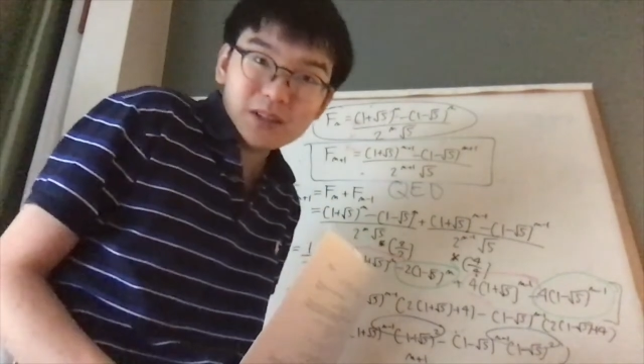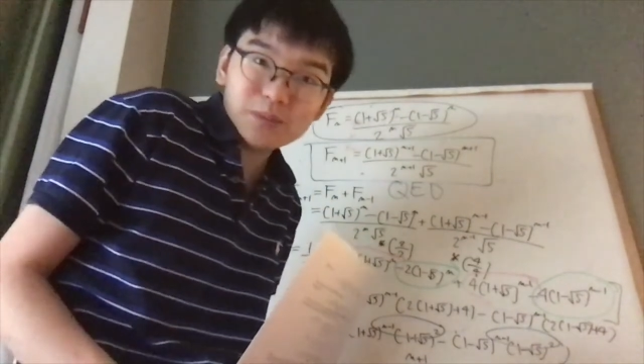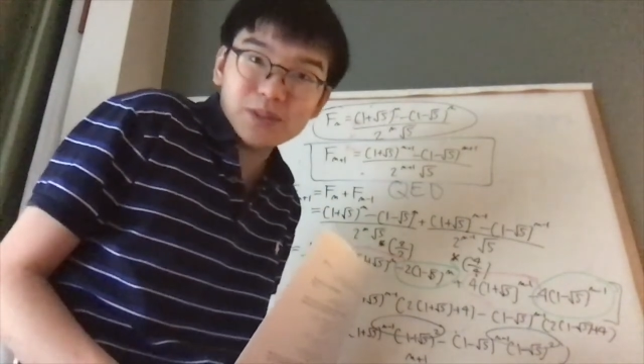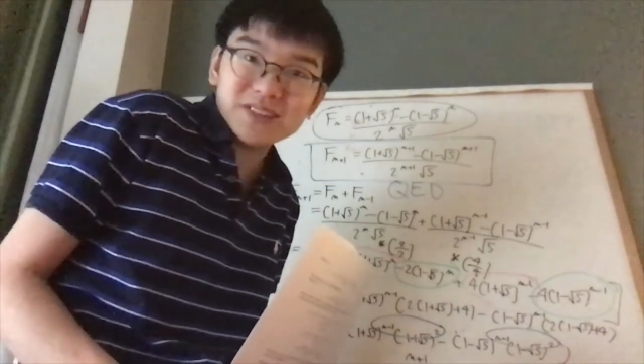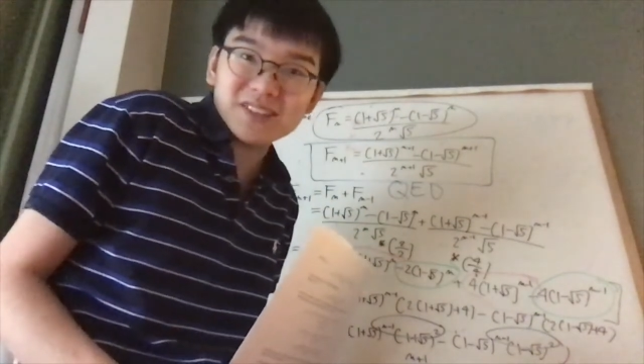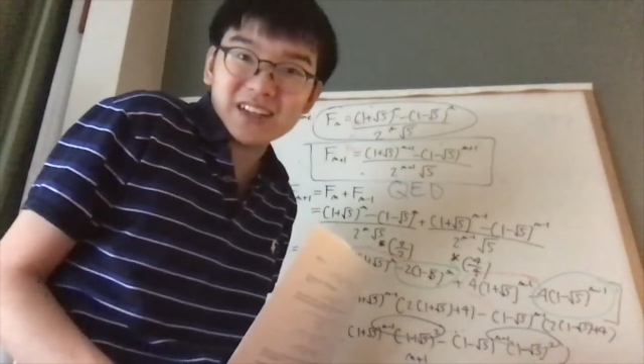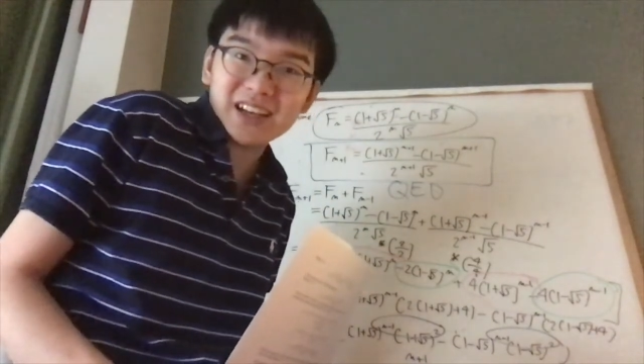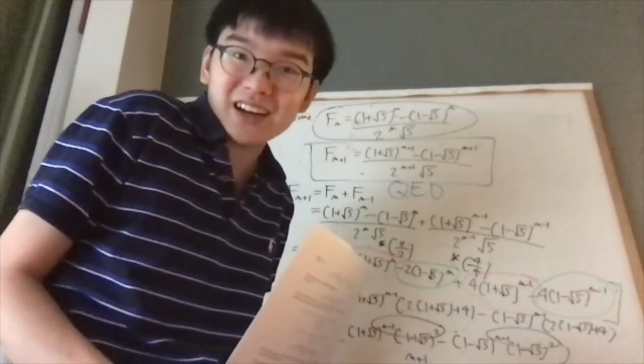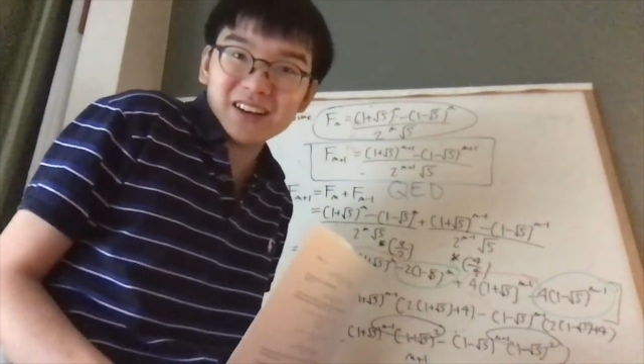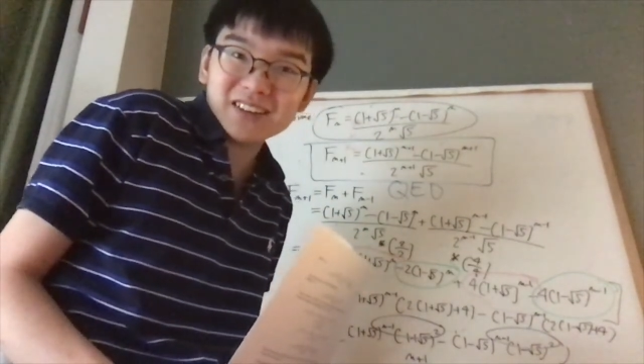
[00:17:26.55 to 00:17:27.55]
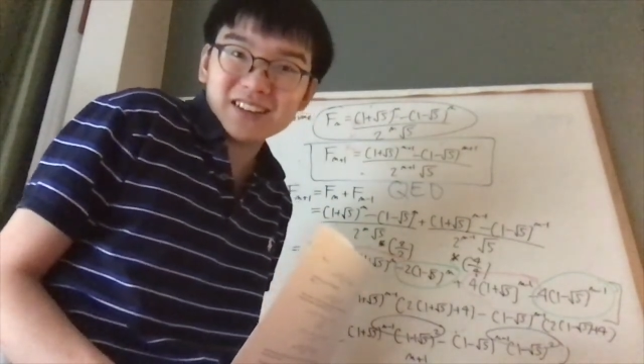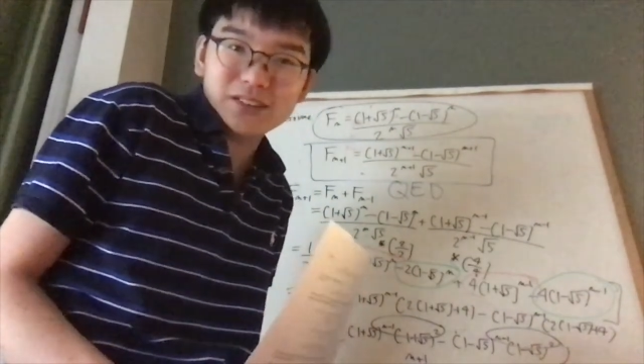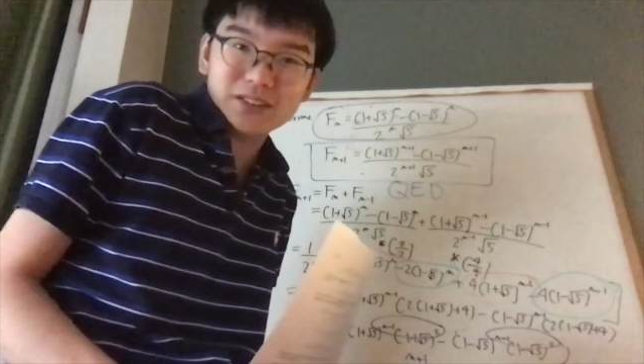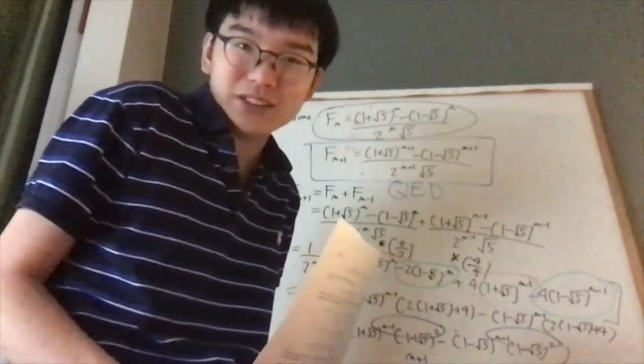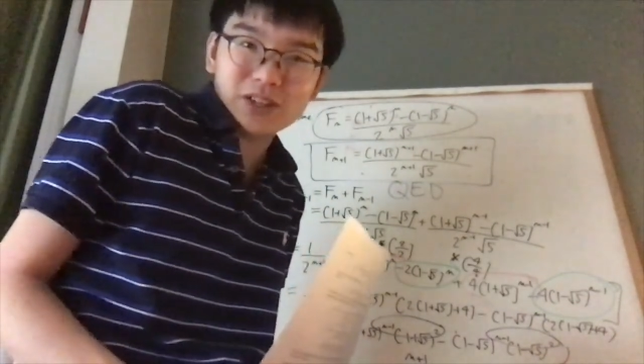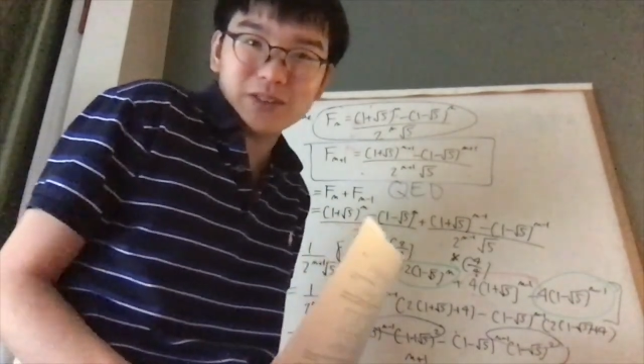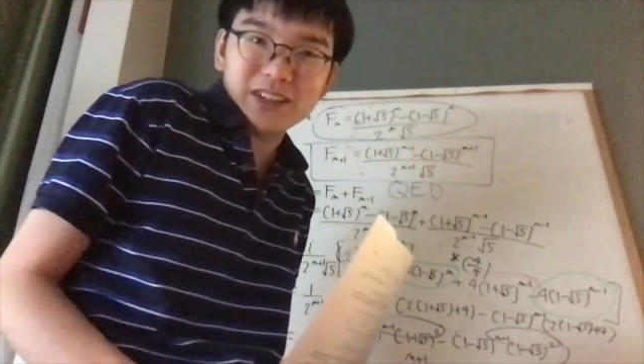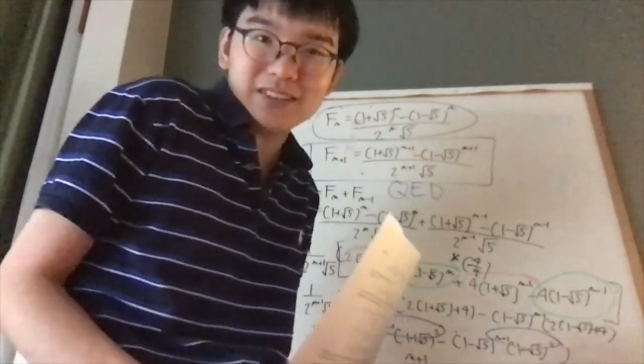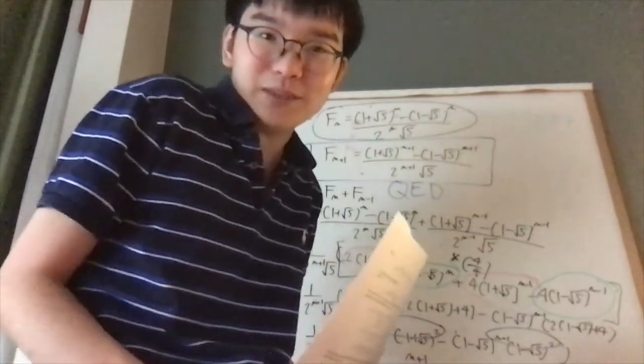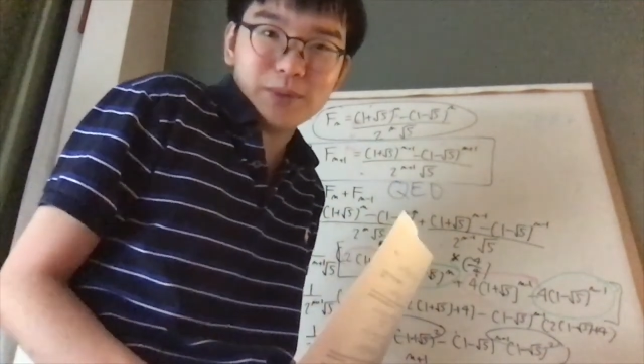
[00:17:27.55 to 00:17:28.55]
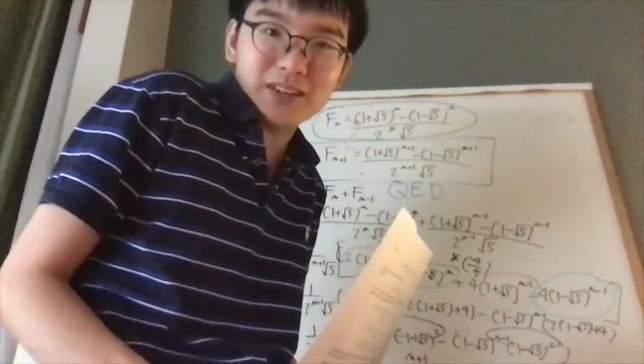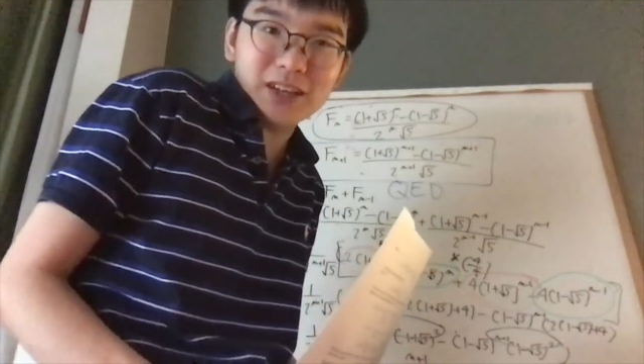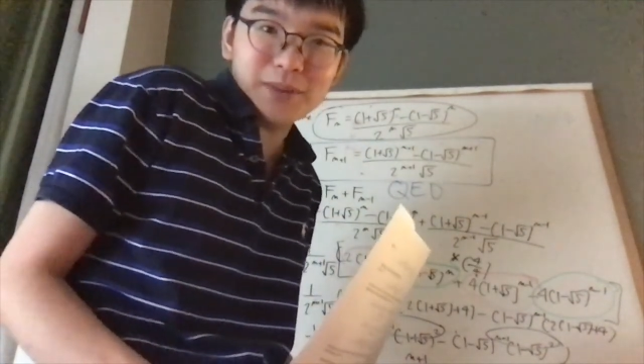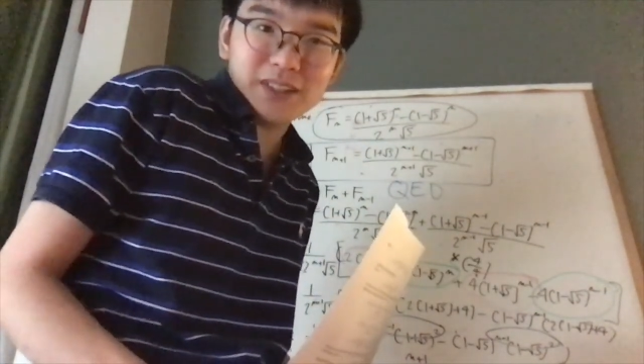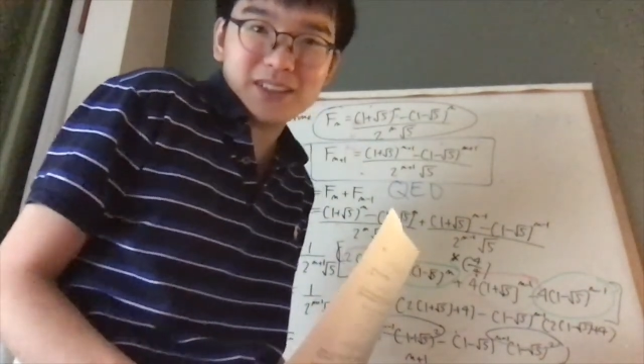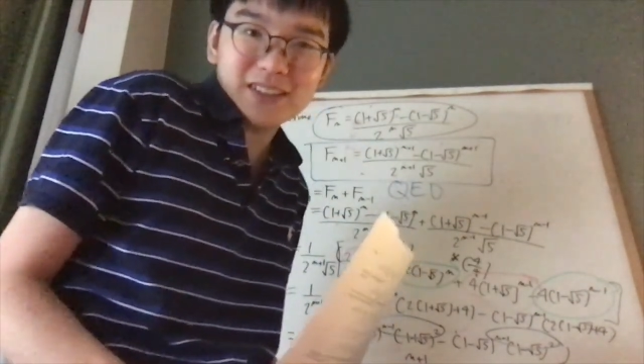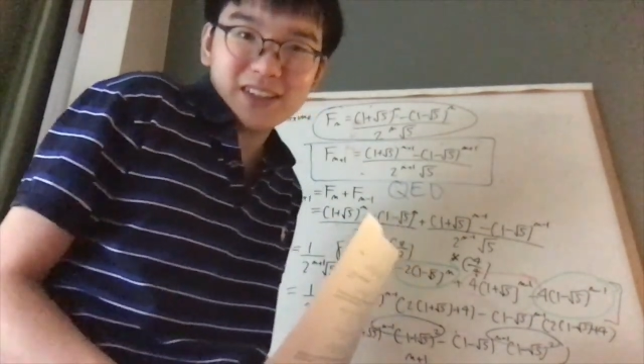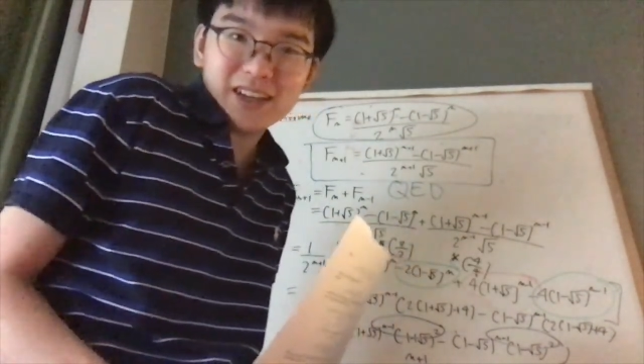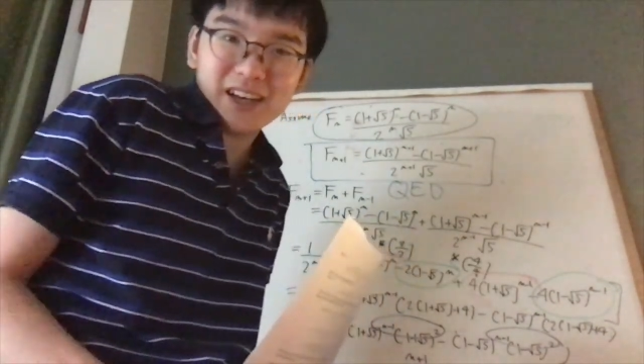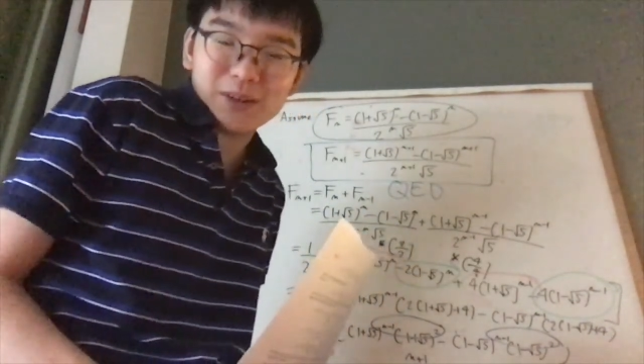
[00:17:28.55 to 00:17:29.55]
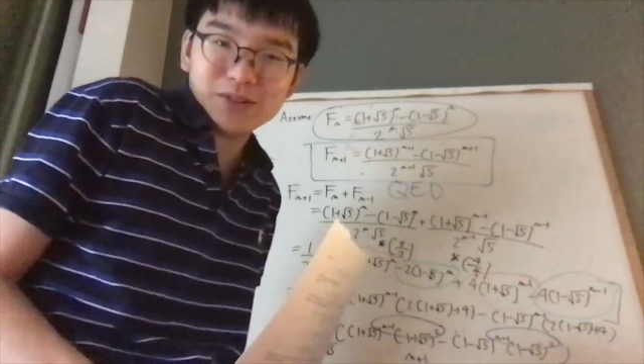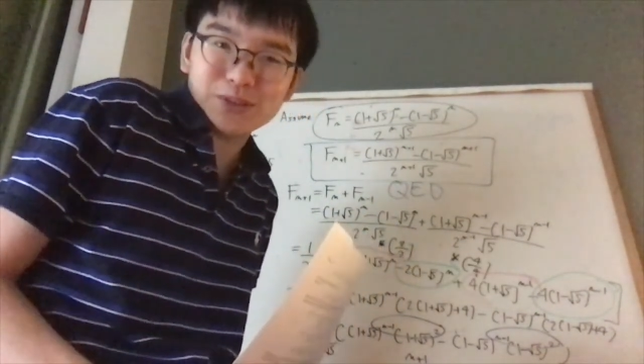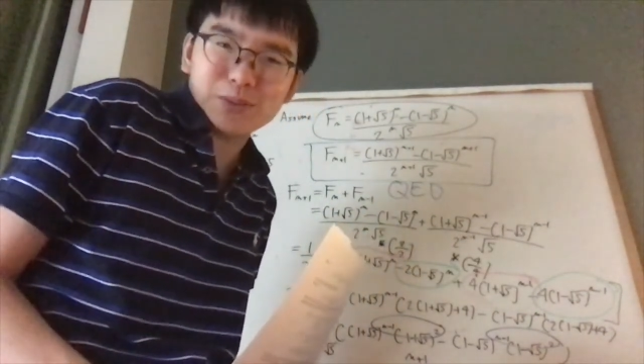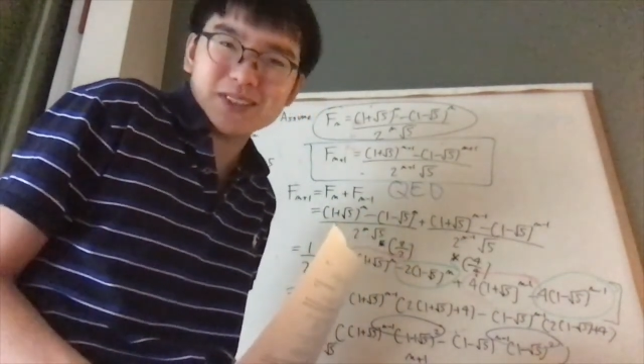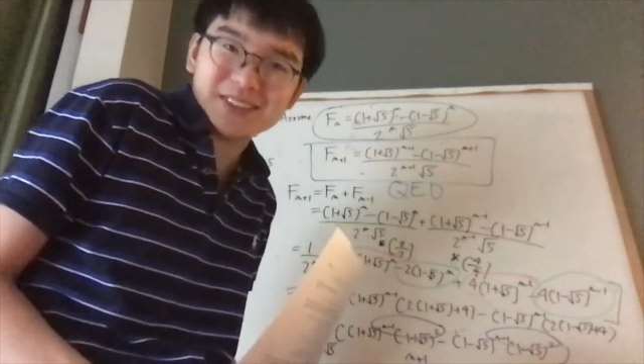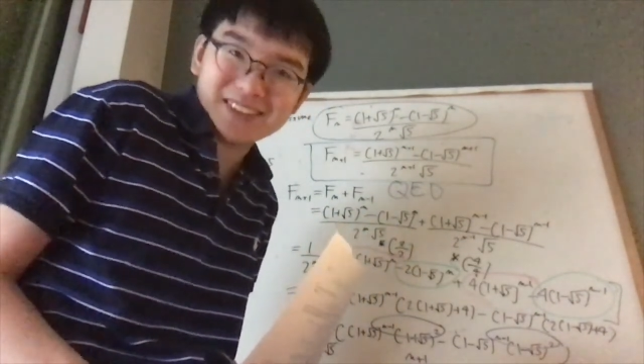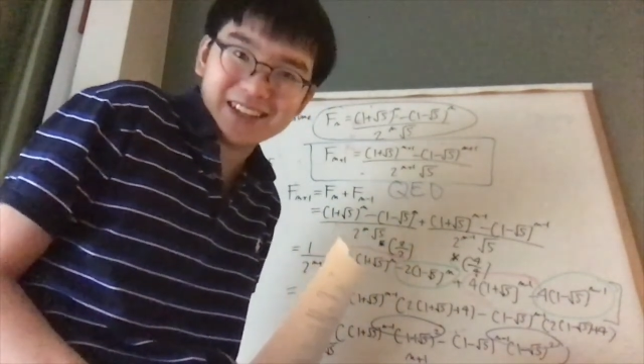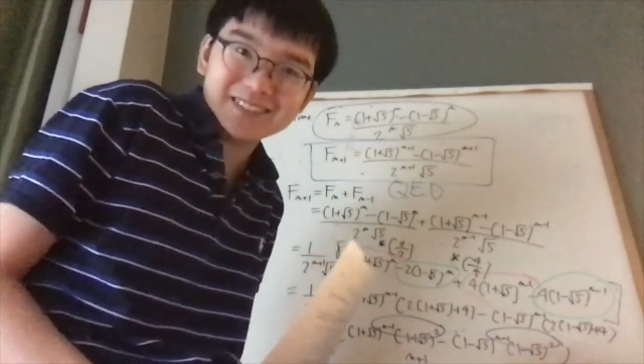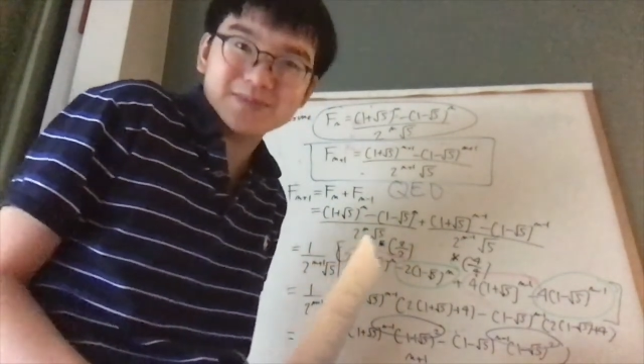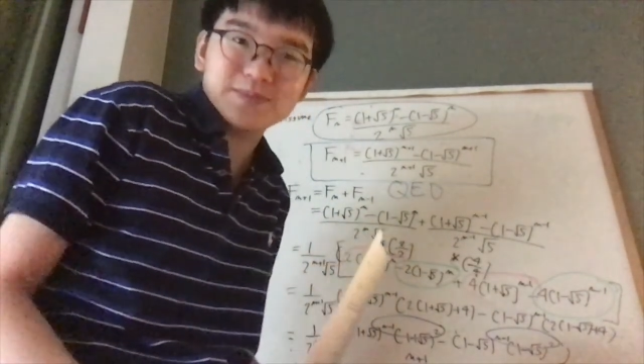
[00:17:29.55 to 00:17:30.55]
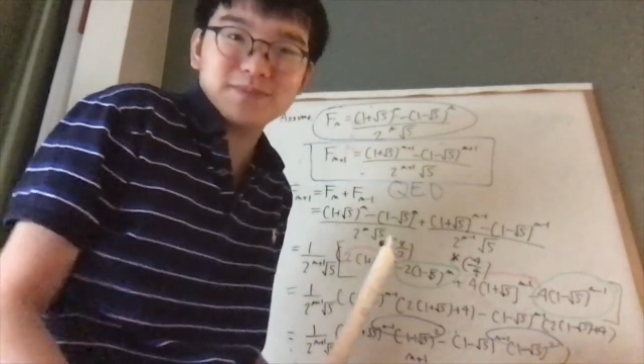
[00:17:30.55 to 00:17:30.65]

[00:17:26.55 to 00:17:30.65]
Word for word: please take care during the COVID-19 pandemic, and I wish you a pleasant day.